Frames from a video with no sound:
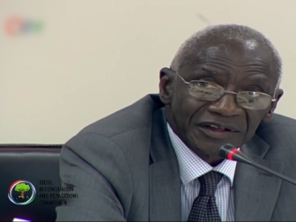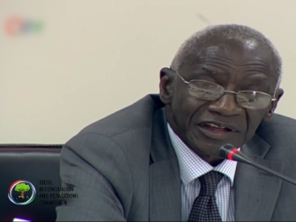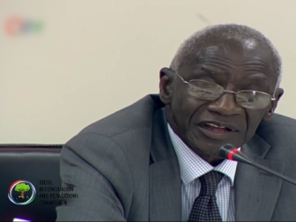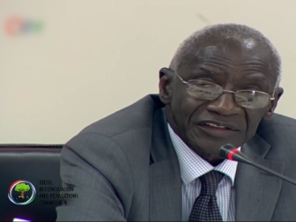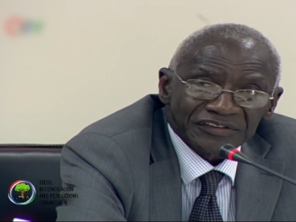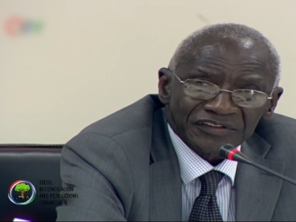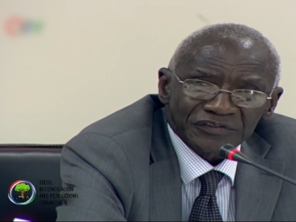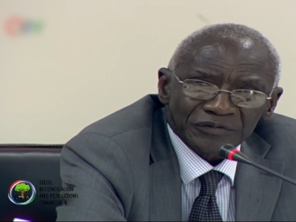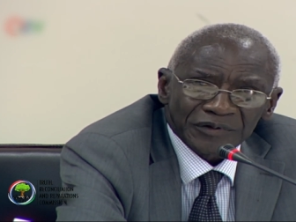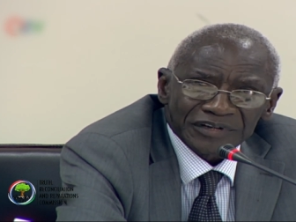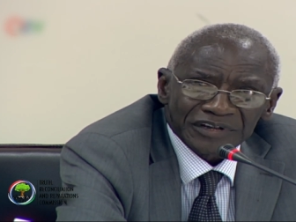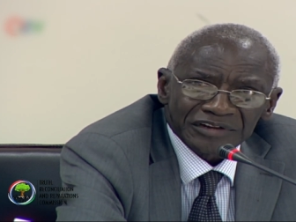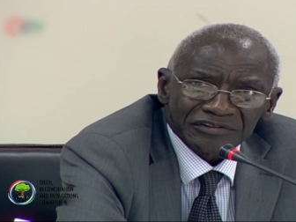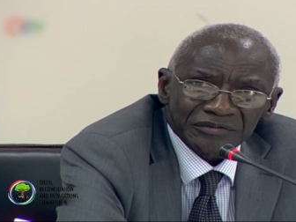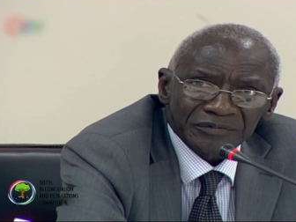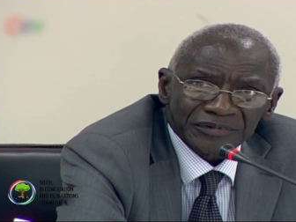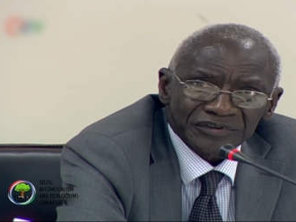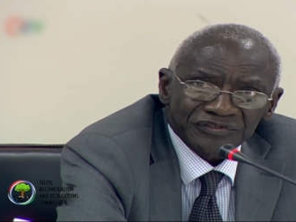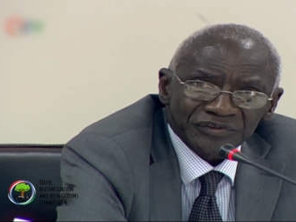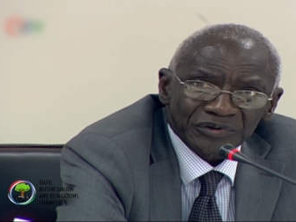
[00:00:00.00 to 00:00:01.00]
I just wanted
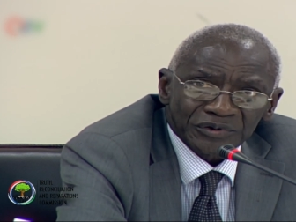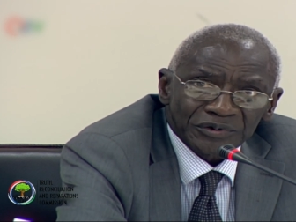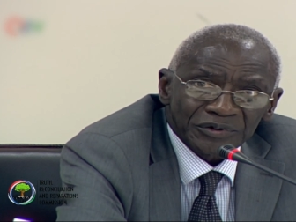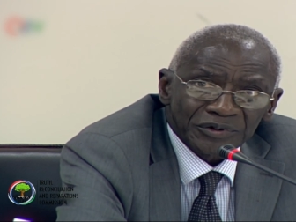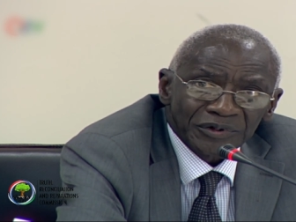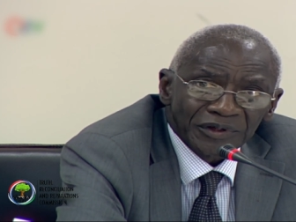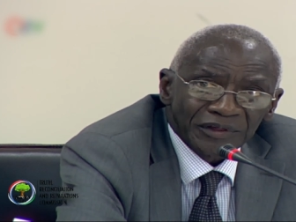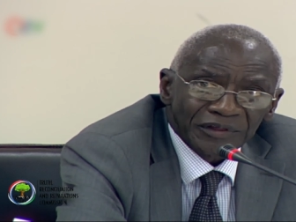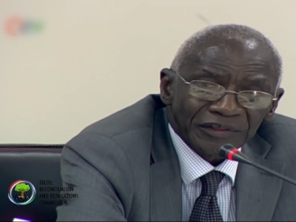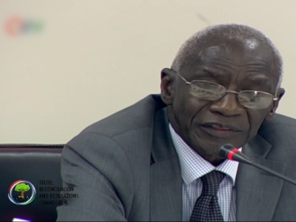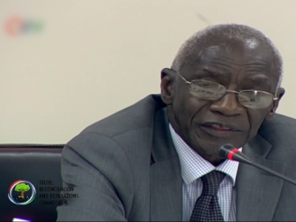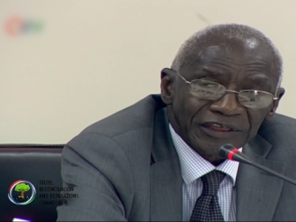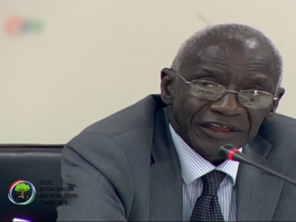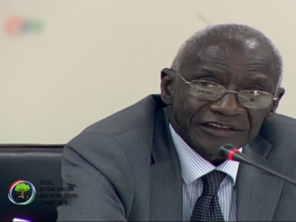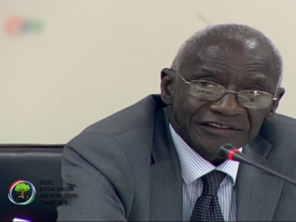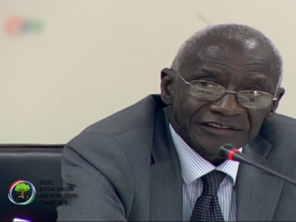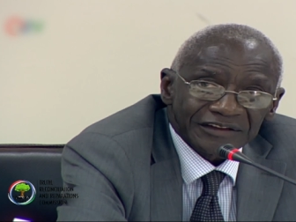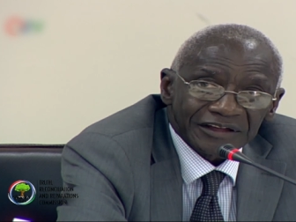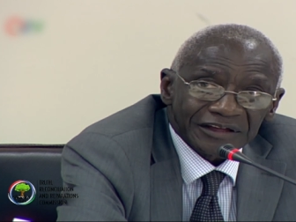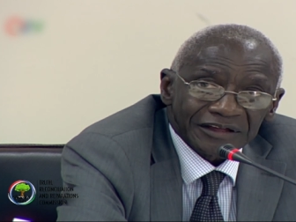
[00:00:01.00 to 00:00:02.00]
to be sure
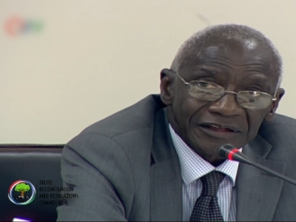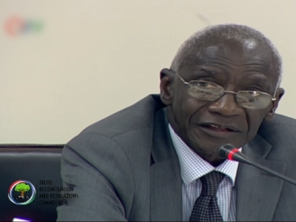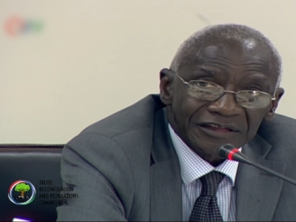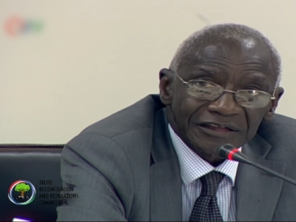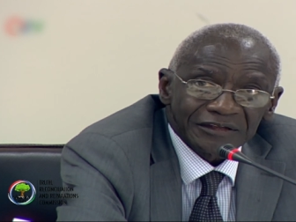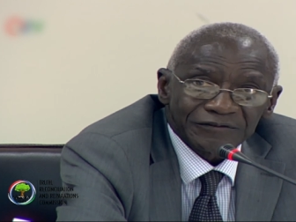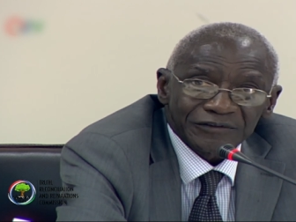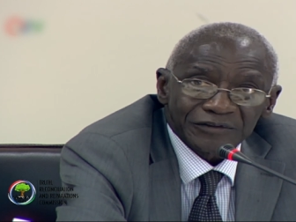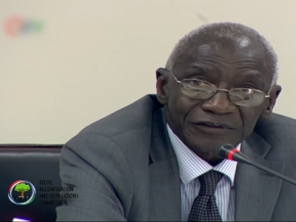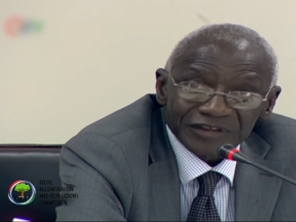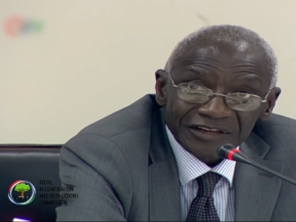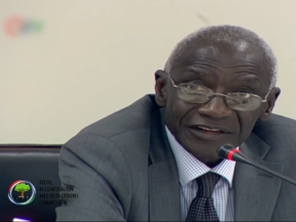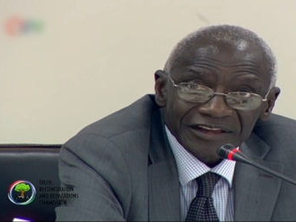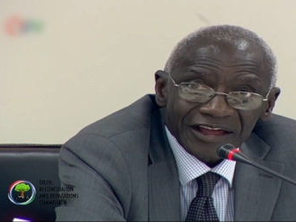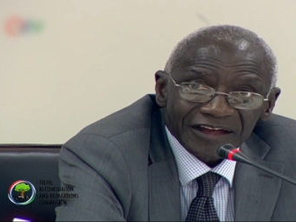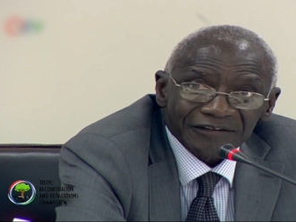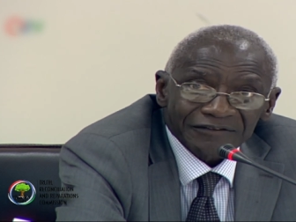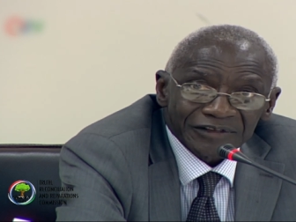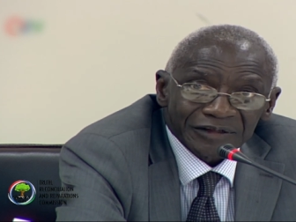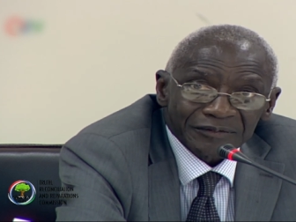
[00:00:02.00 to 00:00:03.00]
that if you did
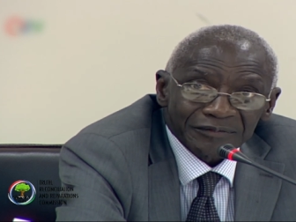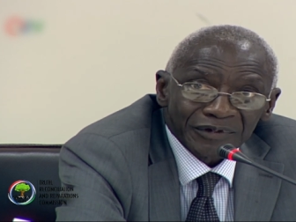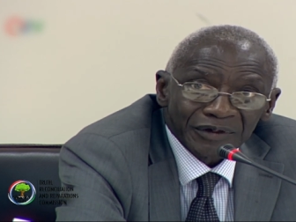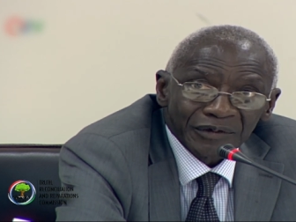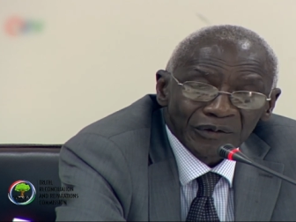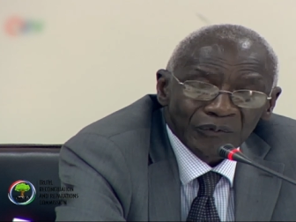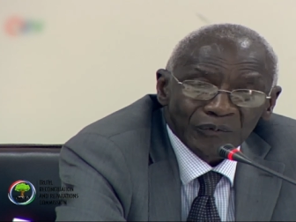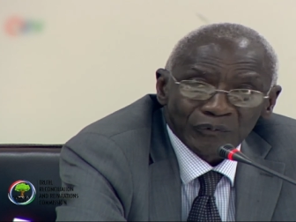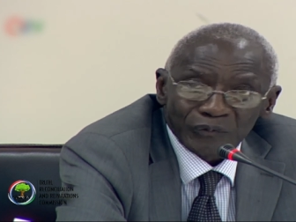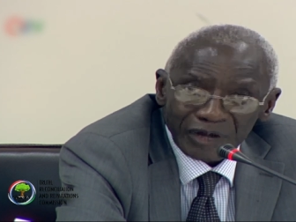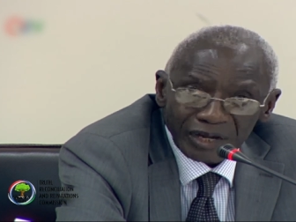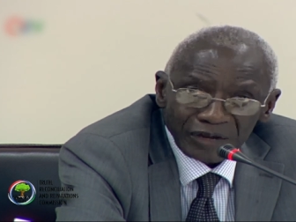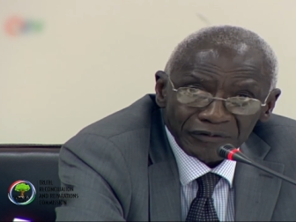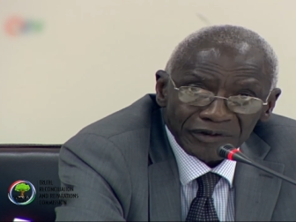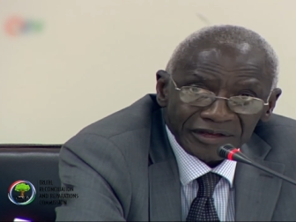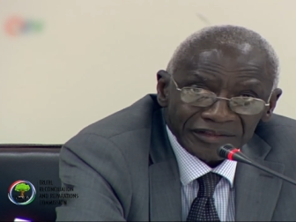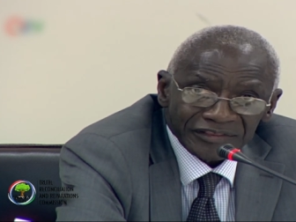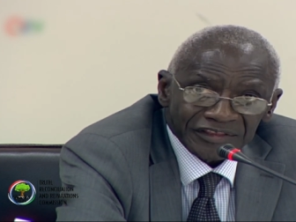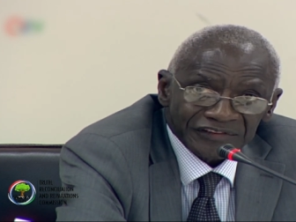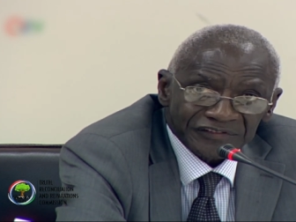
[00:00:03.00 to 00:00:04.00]
have them, where
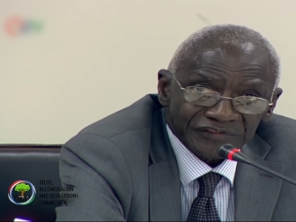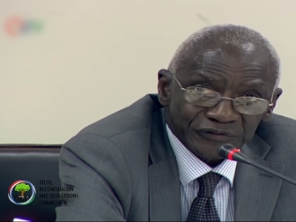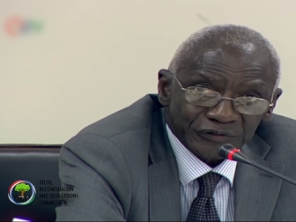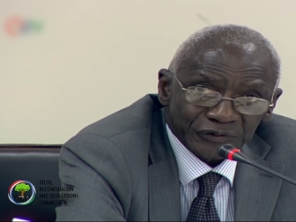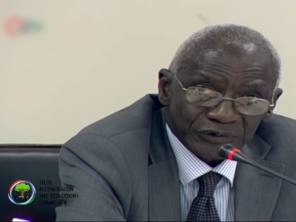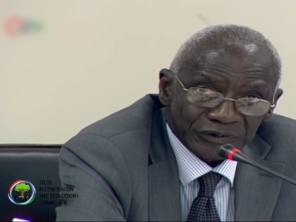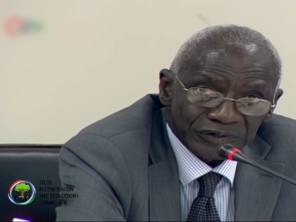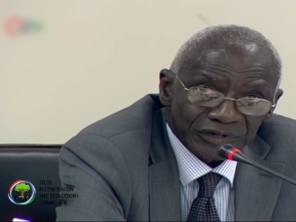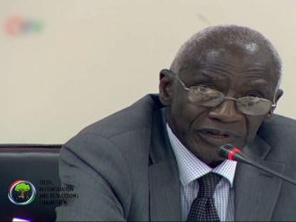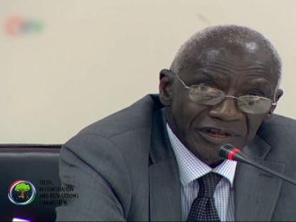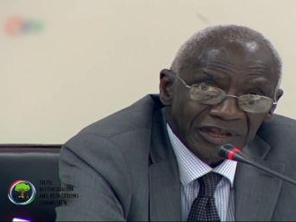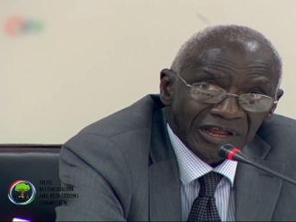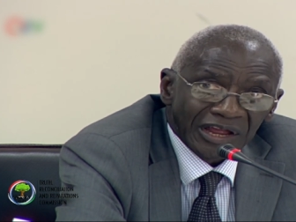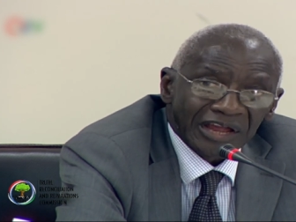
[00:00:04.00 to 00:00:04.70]
were they stored?